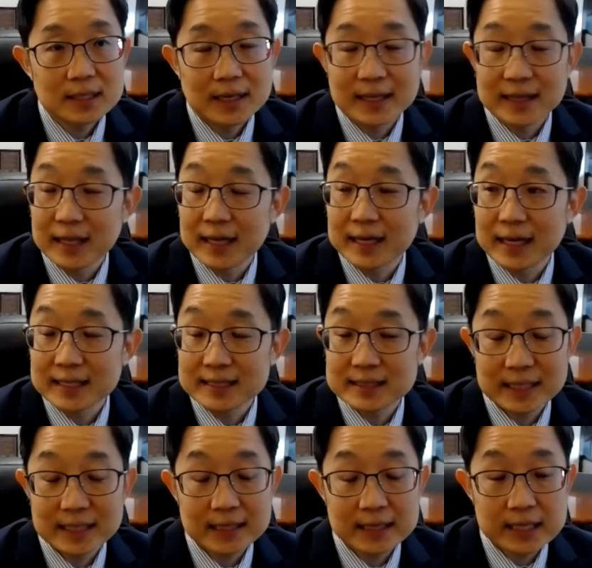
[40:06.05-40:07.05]
And like I
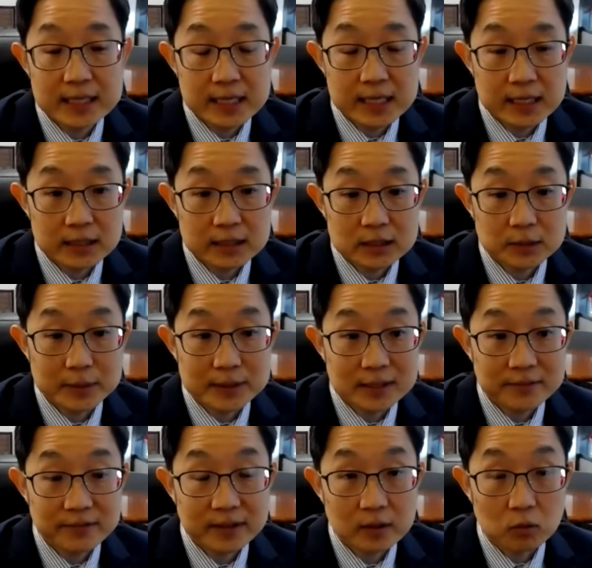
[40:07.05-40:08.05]
said, the
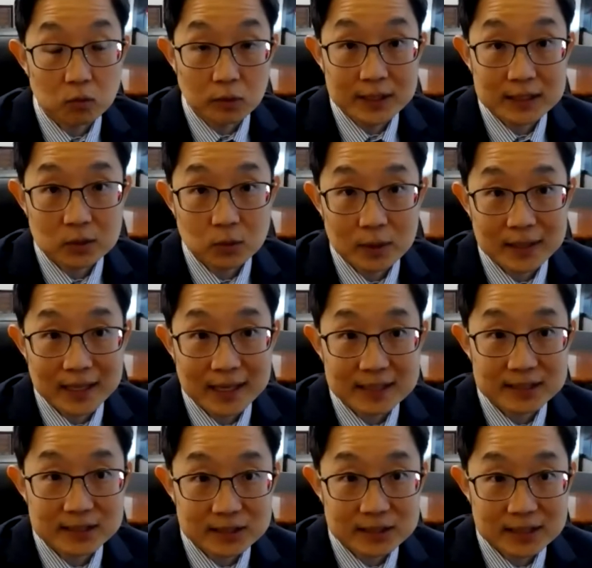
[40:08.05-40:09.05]
specific risk with
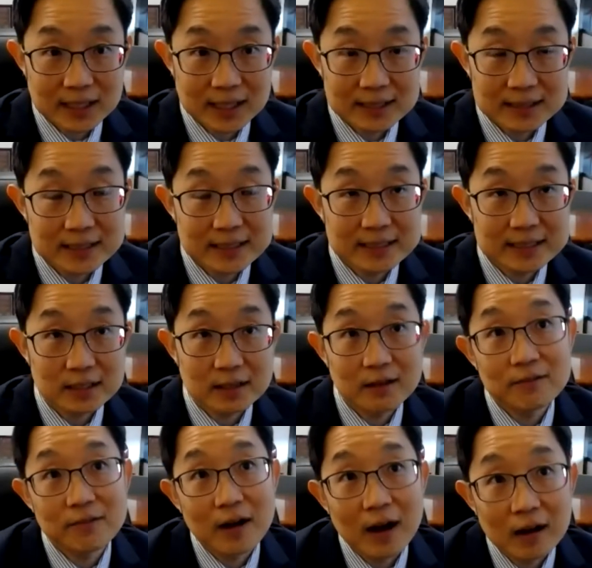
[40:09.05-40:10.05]
exercise is
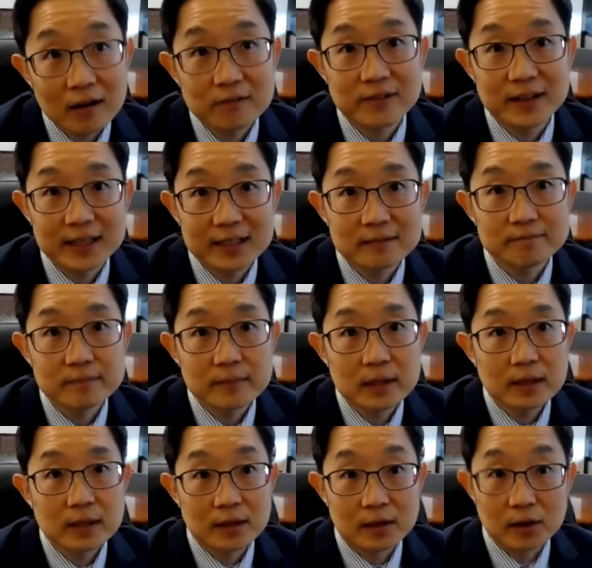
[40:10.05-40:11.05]
evolving.
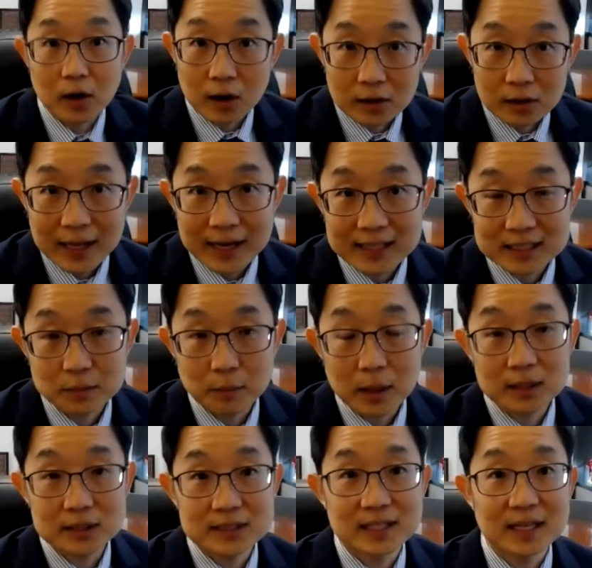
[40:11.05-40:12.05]
There are a lot of
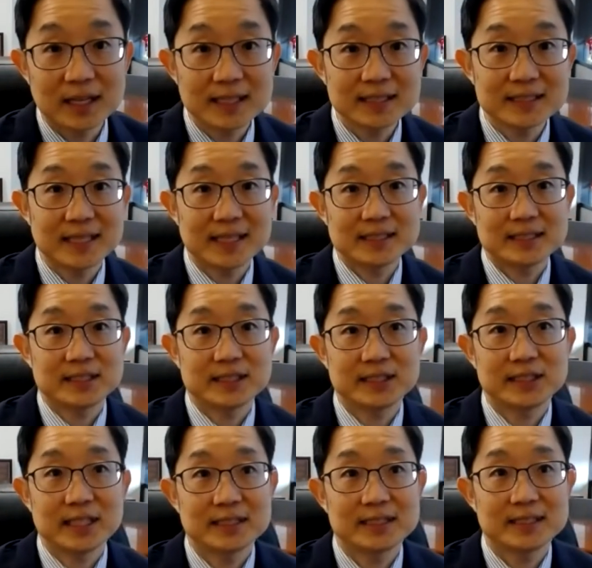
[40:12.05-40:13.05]
small studies that
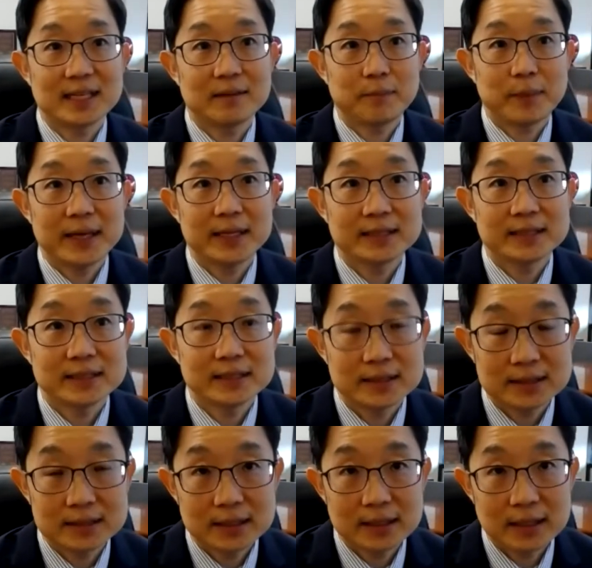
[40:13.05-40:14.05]
suggest that
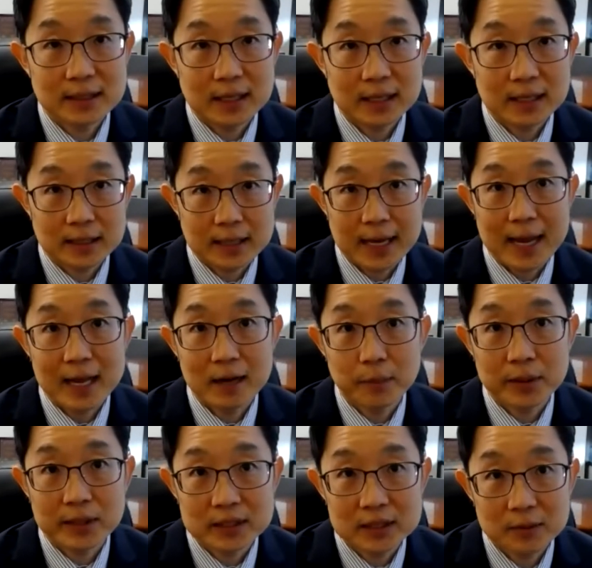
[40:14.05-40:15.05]
patients uh, can
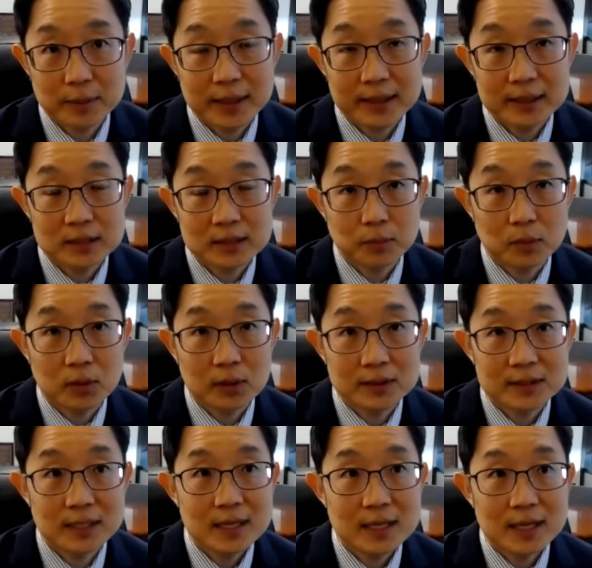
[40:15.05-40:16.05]
participate in
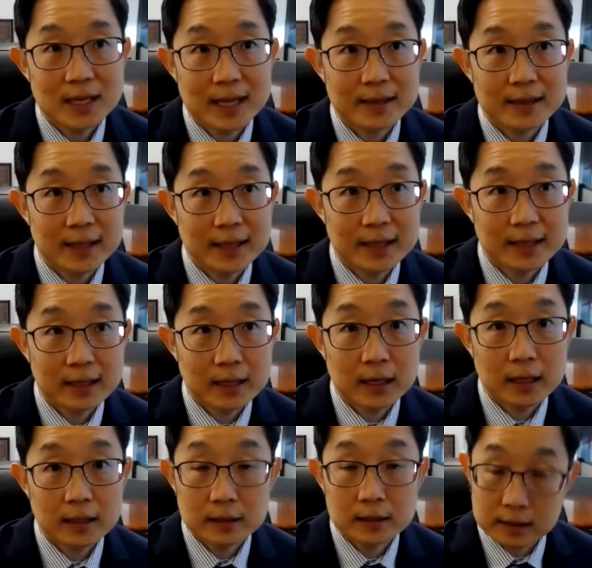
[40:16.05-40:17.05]
sports and they
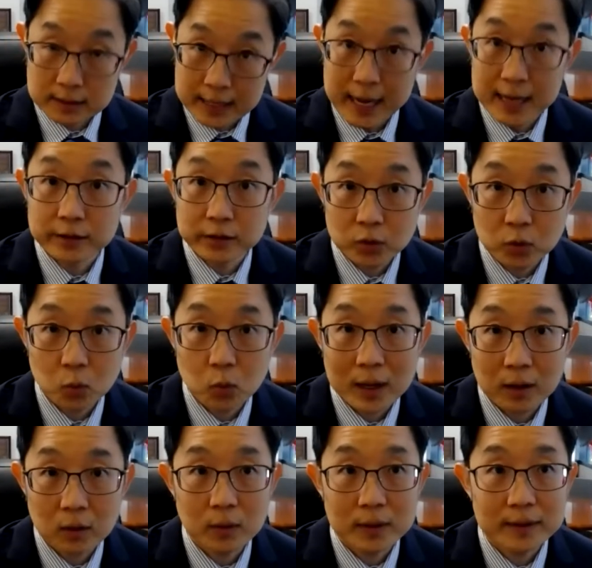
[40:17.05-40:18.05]
uh, can do
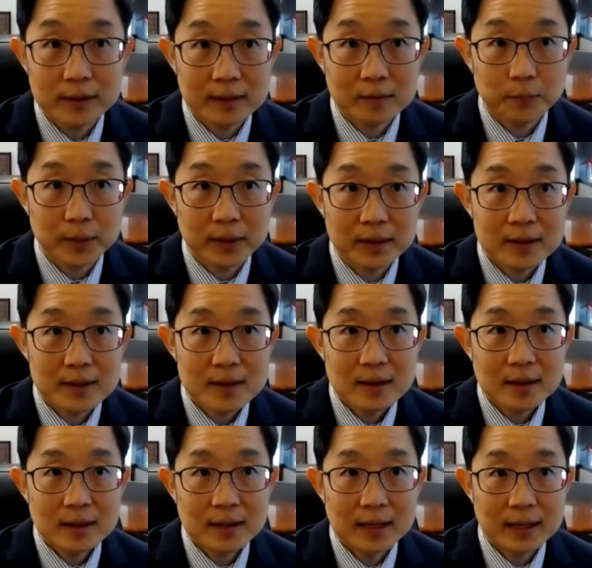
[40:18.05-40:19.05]
well with it, but
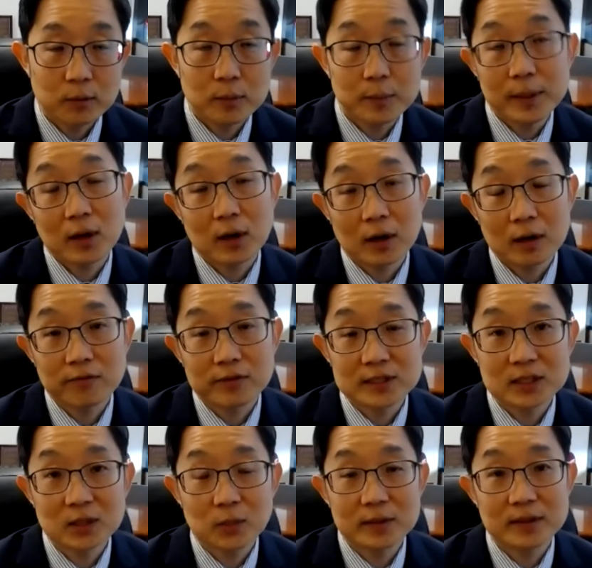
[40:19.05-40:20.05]
it would be hard for
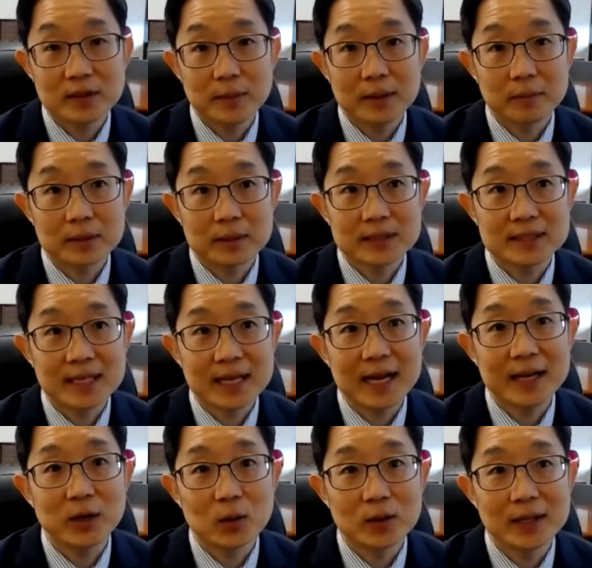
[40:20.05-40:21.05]
someone to be able to say, I
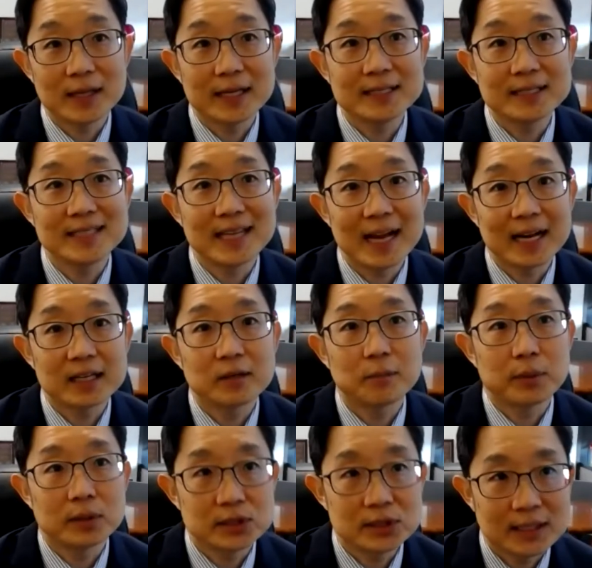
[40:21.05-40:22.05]
know the exact
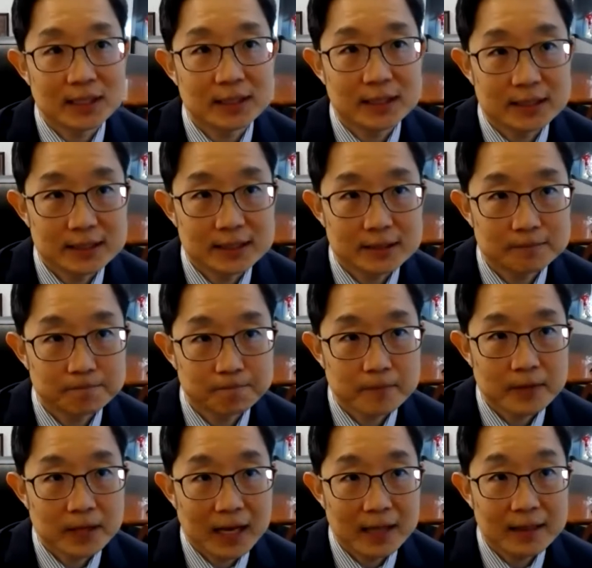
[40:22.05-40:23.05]
percentage.
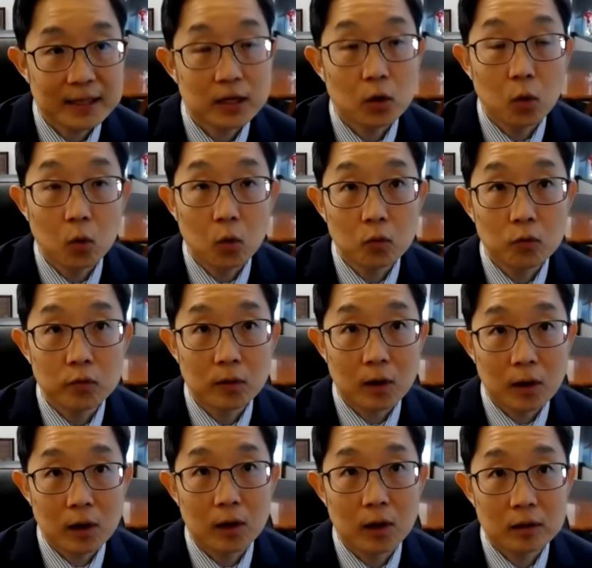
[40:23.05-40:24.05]
I think
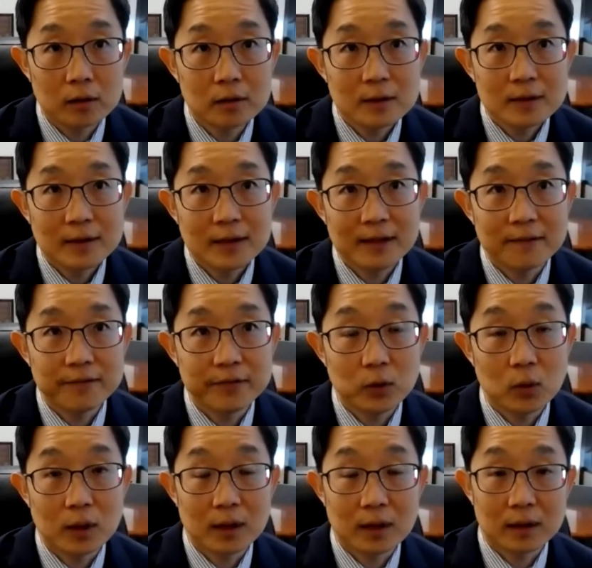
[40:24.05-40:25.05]
overall, if
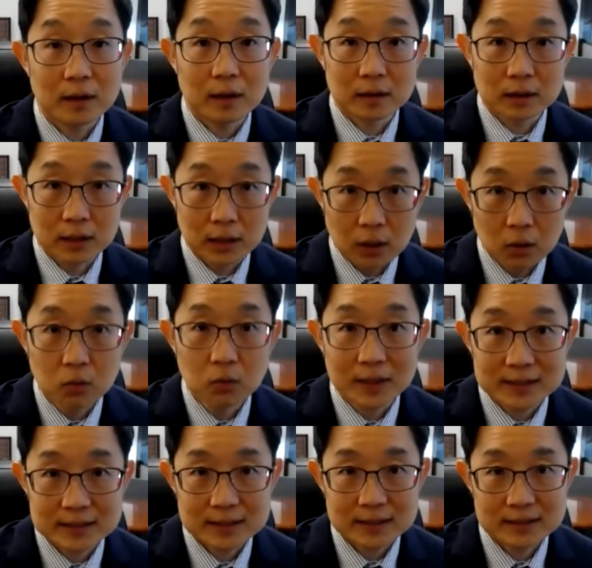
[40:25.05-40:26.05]
you are a low
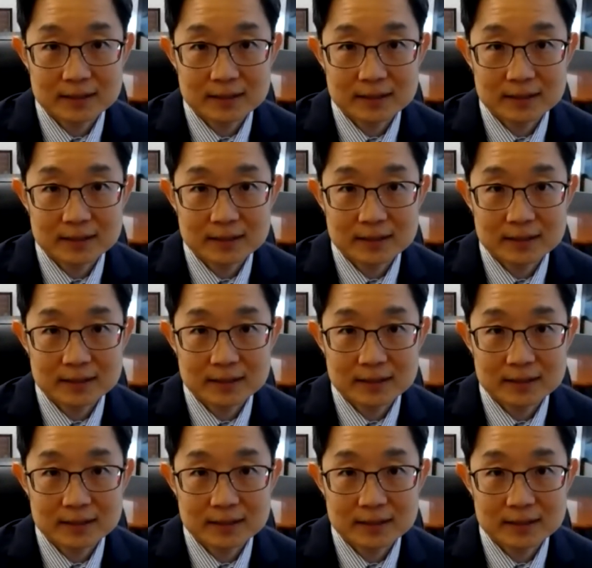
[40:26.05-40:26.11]
risk